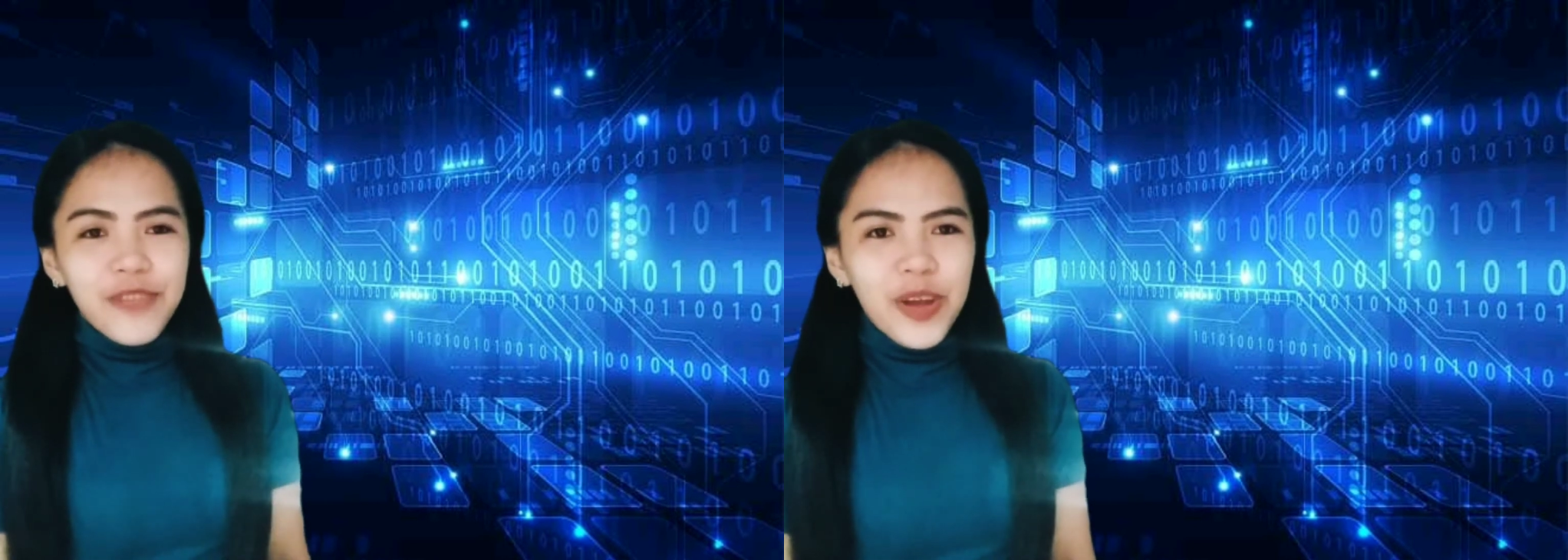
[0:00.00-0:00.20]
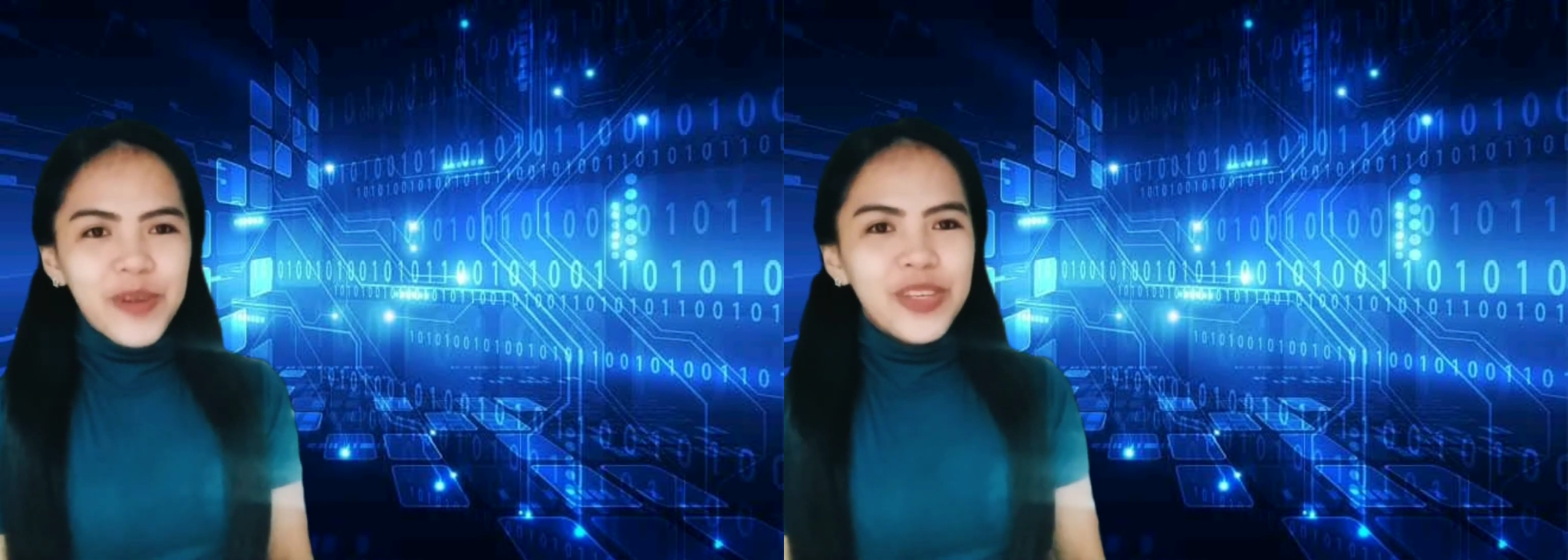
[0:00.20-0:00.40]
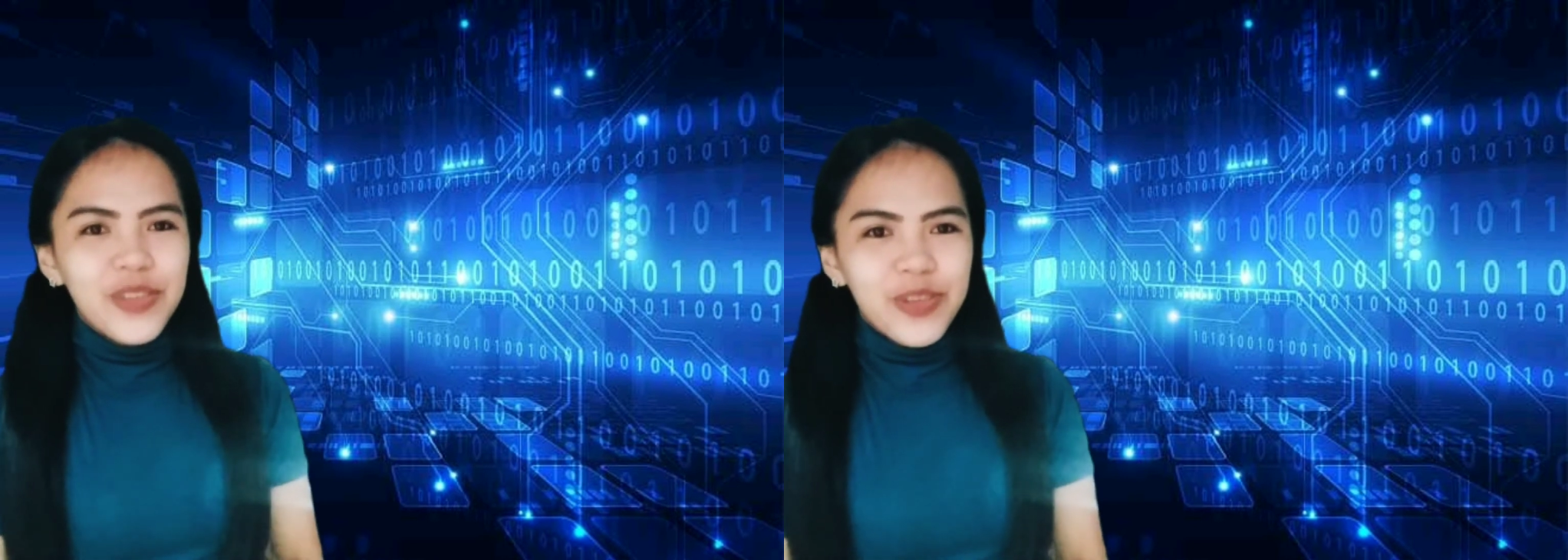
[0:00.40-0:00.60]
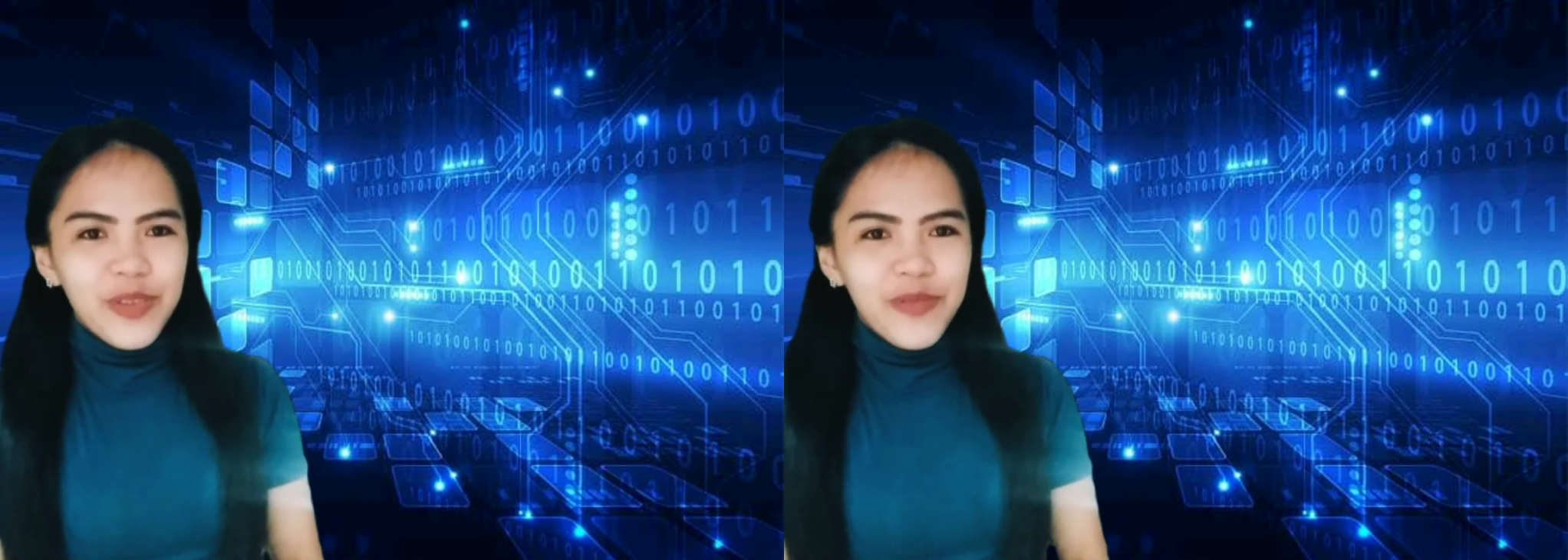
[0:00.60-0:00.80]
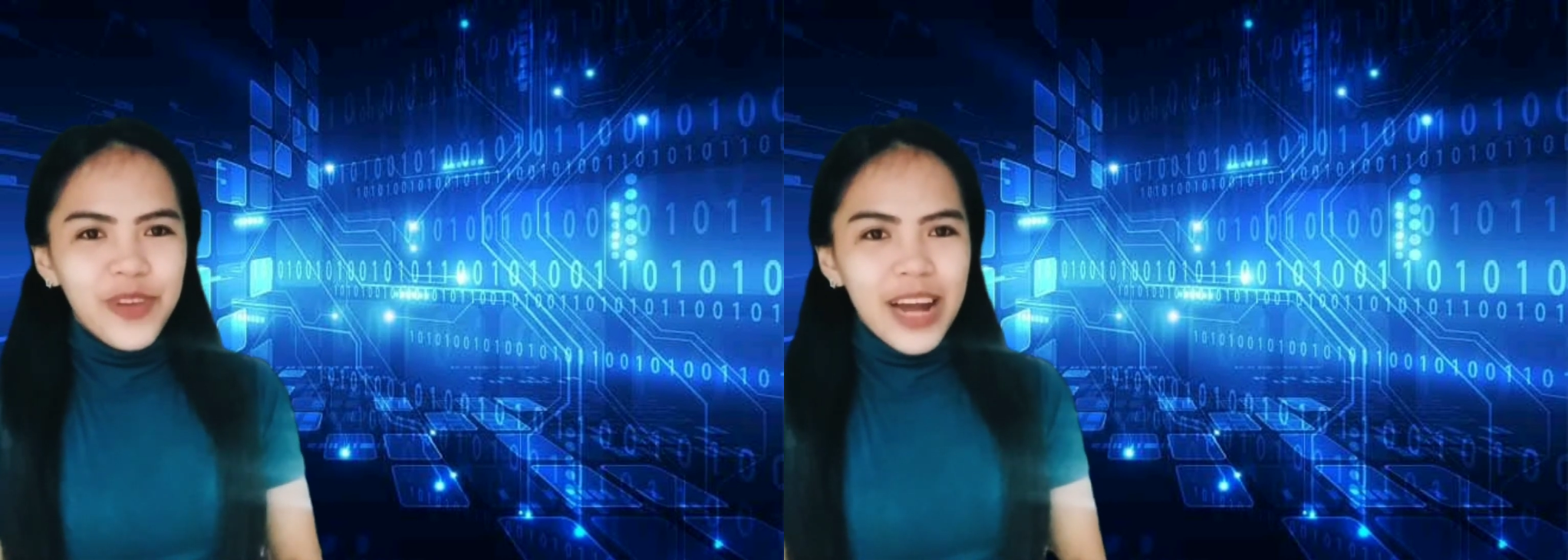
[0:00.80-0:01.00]
very
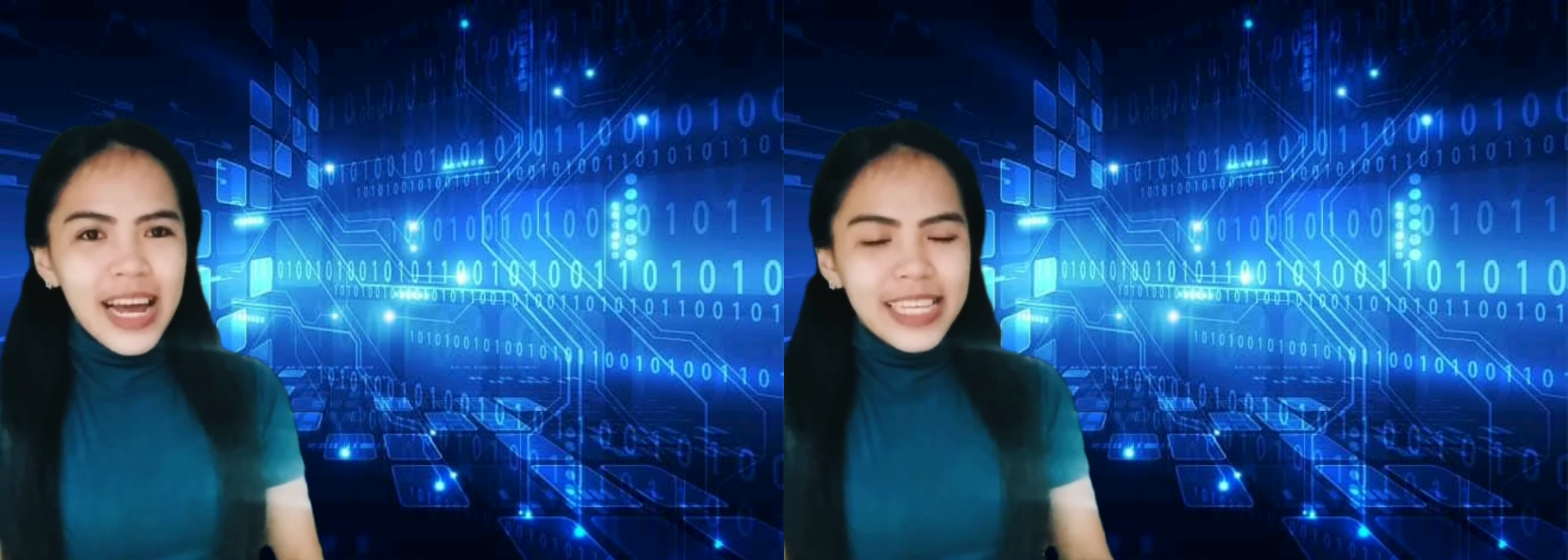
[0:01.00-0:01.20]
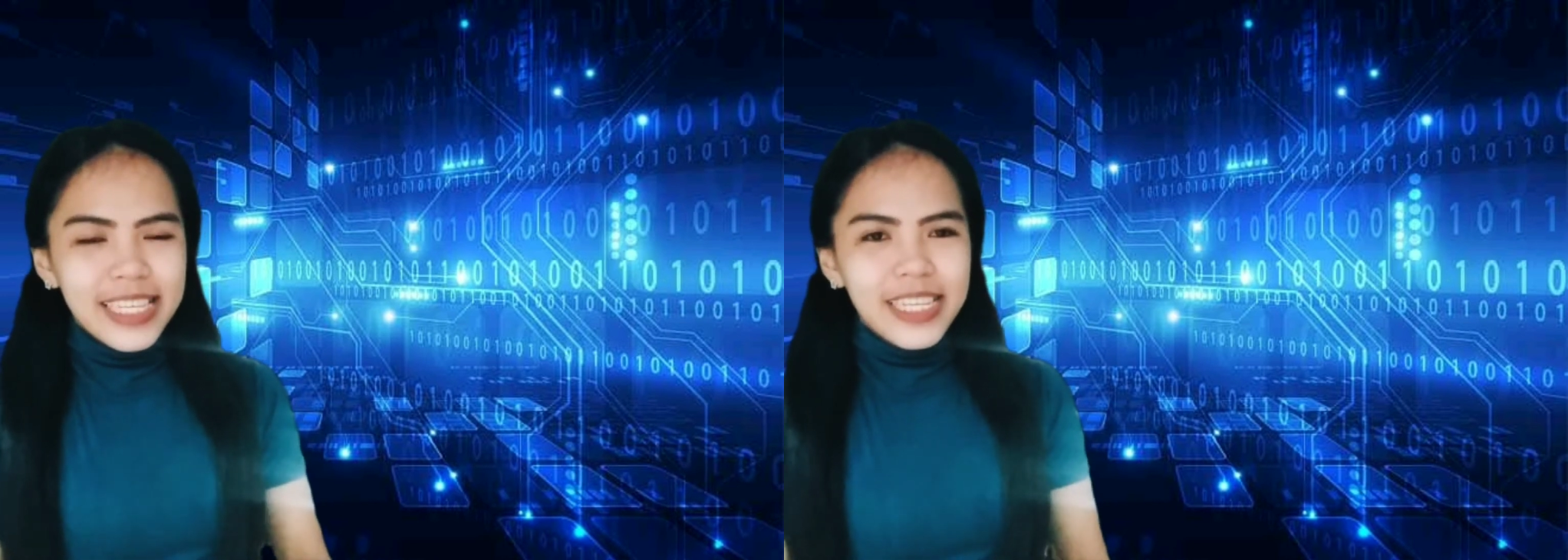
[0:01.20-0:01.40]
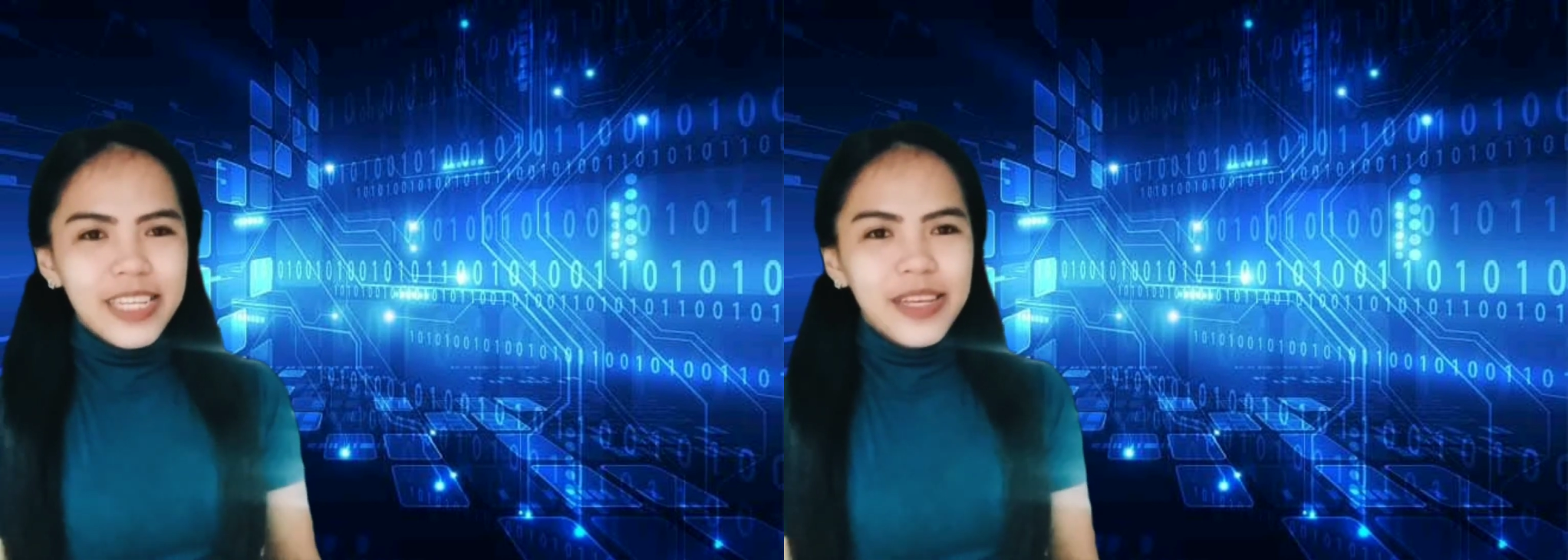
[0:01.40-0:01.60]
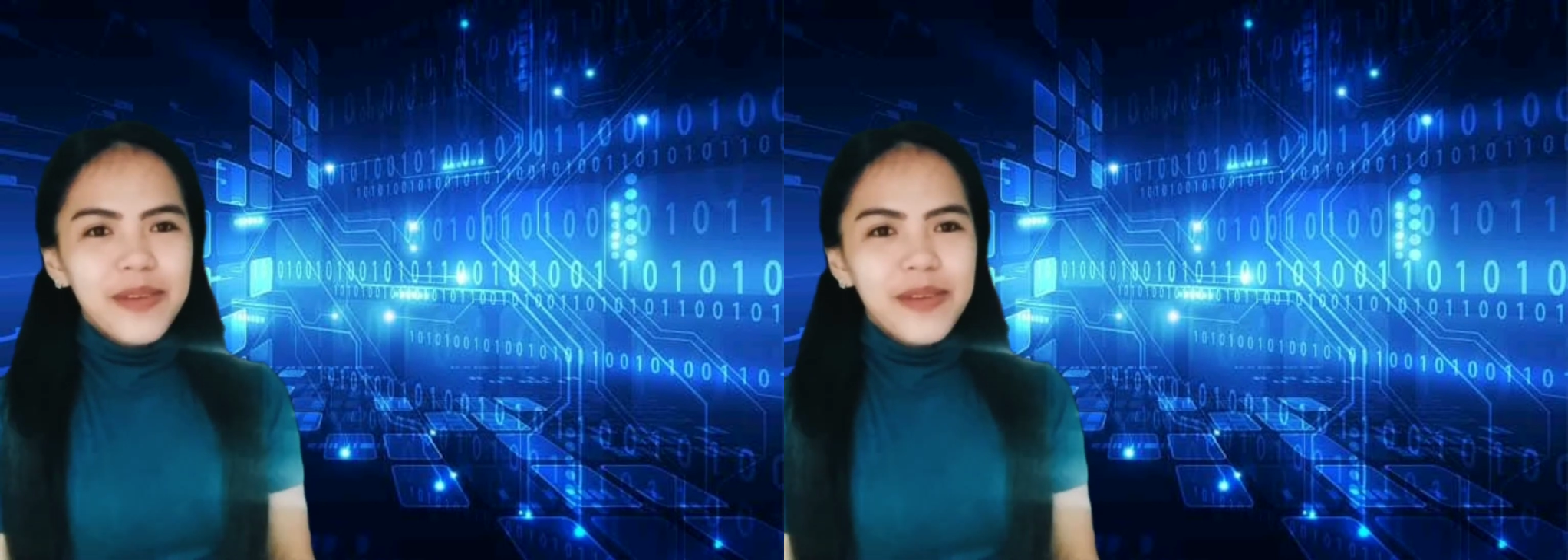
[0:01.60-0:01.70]
useful for us.